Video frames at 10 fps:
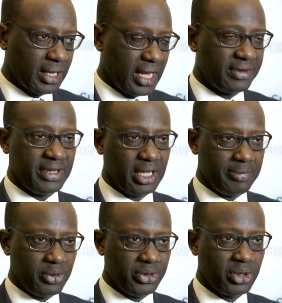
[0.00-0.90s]
had the I
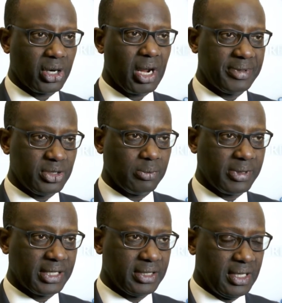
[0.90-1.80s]
P O in our capital
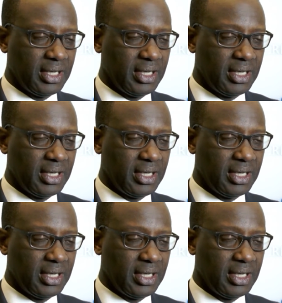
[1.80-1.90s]
plan.